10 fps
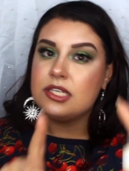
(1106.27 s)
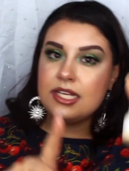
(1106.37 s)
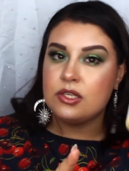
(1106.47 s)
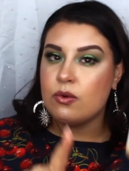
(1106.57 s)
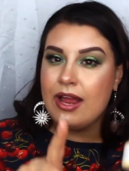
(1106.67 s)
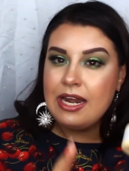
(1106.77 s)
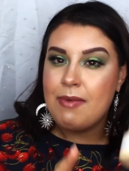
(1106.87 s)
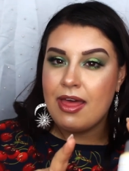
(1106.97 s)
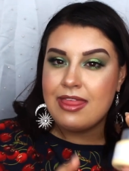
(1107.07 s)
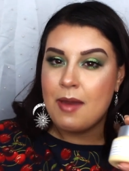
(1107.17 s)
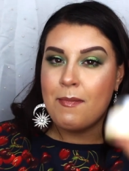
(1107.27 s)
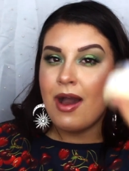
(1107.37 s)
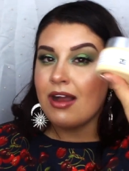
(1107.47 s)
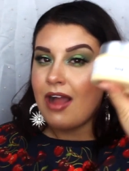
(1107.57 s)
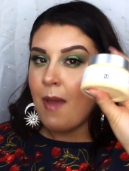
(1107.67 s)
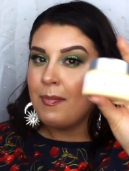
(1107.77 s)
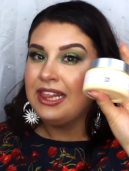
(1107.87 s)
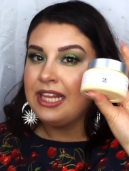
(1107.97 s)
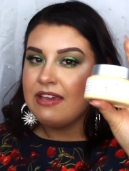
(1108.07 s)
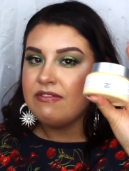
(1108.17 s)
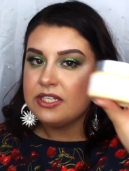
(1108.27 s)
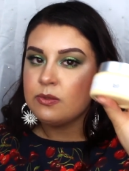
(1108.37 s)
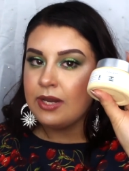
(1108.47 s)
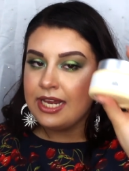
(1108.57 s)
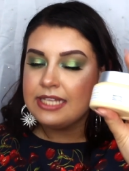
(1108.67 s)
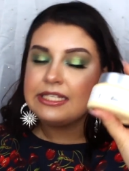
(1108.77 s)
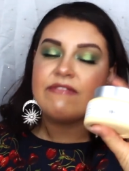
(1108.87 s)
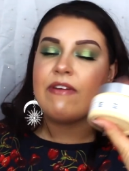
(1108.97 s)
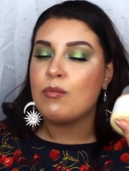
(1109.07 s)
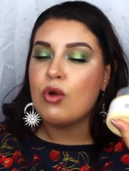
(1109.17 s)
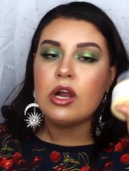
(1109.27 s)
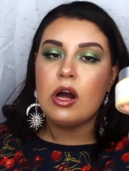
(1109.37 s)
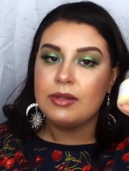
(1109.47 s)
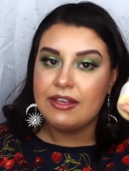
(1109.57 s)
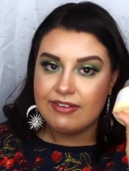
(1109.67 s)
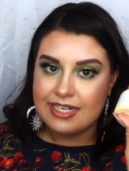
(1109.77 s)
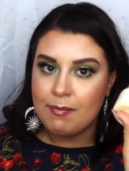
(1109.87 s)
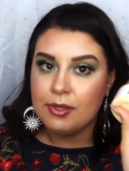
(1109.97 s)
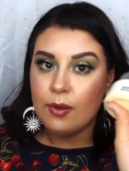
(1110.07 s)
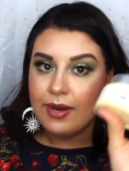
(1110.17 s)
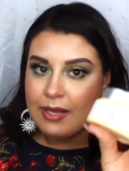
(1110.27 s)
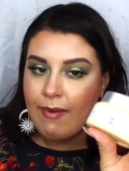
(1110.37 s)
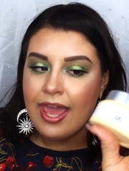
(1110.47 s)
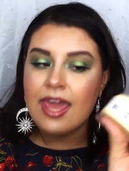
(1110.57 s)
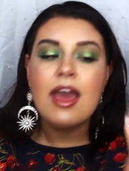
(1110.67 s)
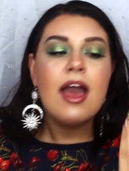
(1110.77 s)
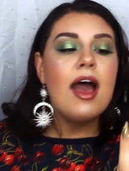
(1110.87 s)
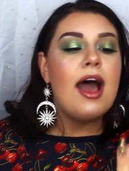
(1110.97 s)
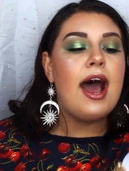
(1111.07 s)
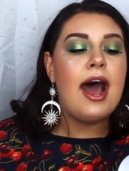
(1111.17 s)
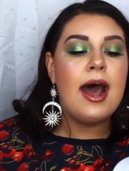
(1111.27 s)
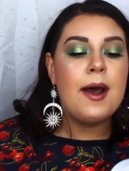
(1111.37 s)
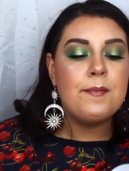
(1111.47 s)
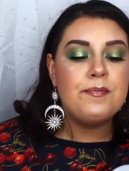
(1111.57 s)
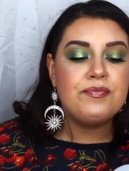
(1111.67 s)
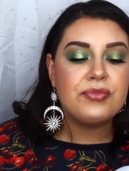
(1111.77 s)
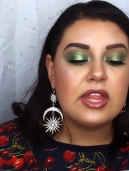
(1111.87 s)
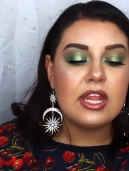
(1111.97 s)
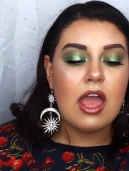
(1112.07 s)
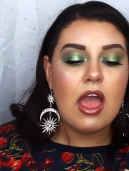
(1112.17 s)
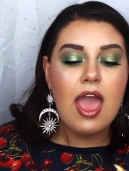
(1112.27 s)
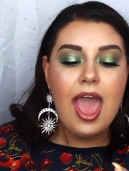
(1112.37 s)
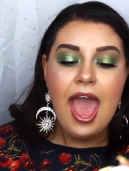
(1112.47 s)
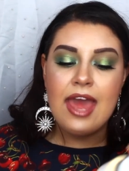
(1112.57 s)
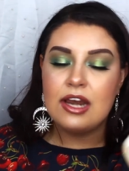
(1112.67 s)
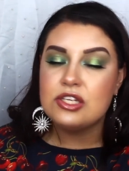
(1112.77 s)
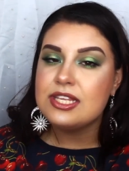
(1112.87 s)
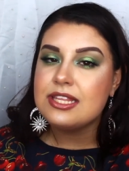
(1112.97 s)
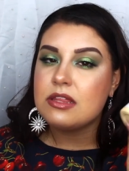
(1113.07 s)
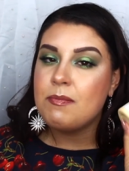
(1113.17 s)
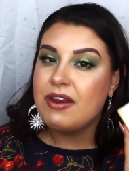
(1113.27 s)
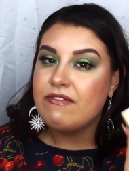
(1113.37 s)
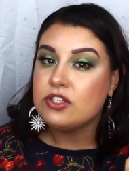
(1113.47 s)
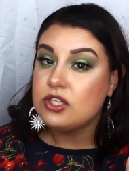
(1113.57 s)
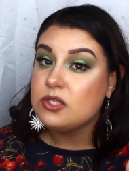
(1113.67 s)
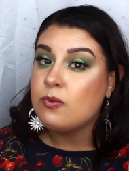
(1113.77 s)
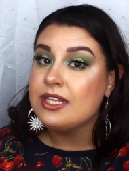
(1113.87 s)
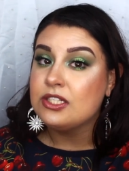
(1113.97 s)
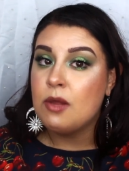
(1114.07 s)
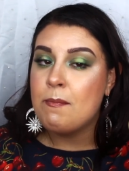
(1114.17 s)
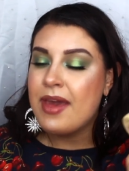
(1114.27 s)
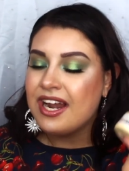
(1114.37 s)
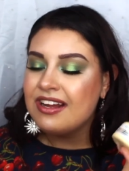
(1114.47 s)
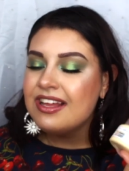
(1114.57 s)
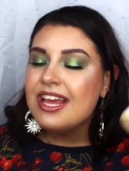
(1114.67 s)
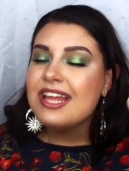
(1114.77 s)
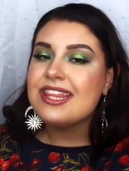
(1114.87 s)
It's around about that mark, I believe this one is. If I'm wrong, I'll leave it down below anyway. And I just think that the benefits on this one is a lot better.